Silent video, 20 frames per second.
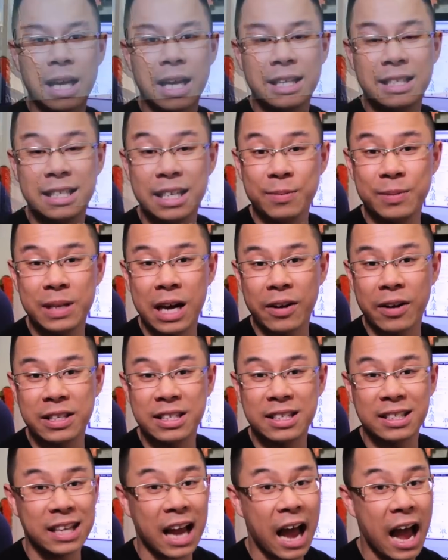that deep down
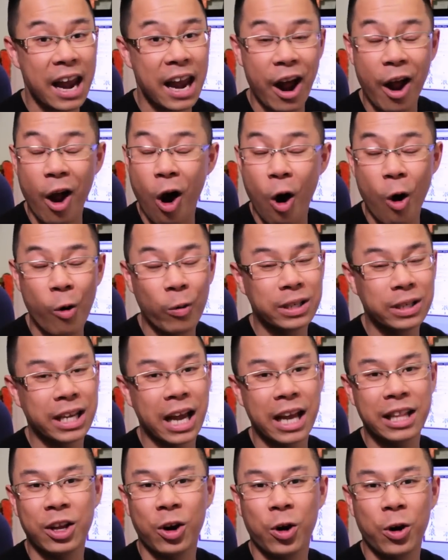inside, I always
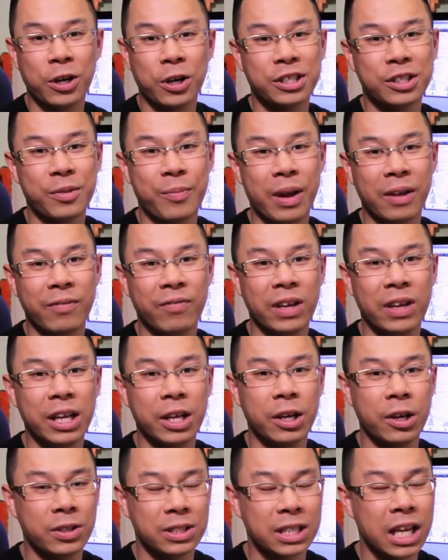had the urge to make
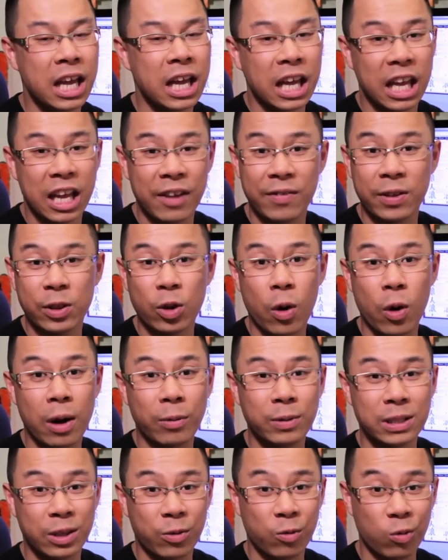videos, even though I
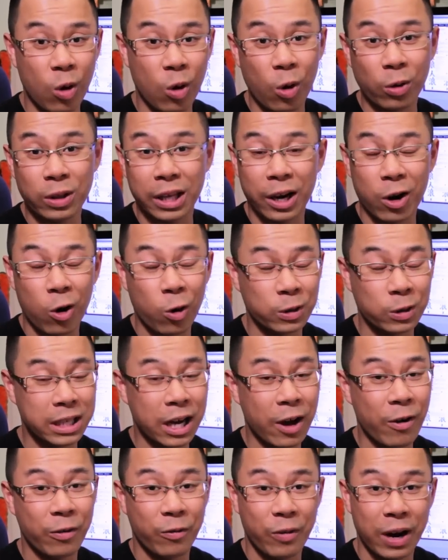was enrolled in a
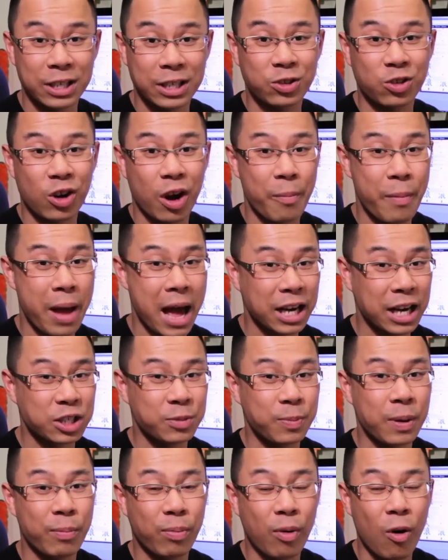hotel and restaurant
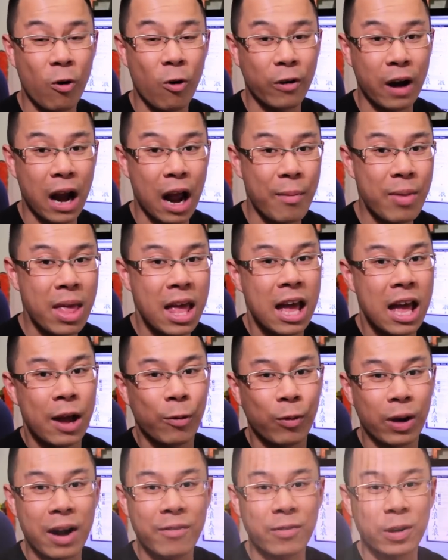management program.
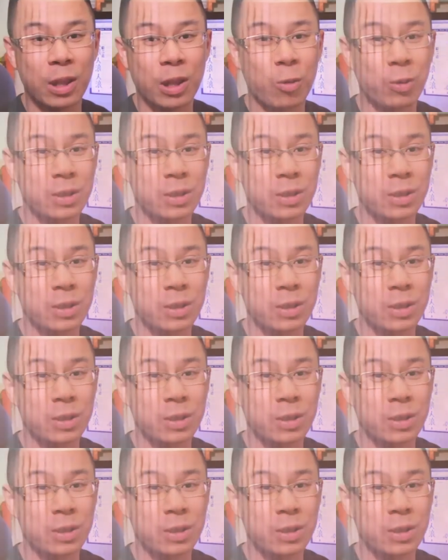Whenever there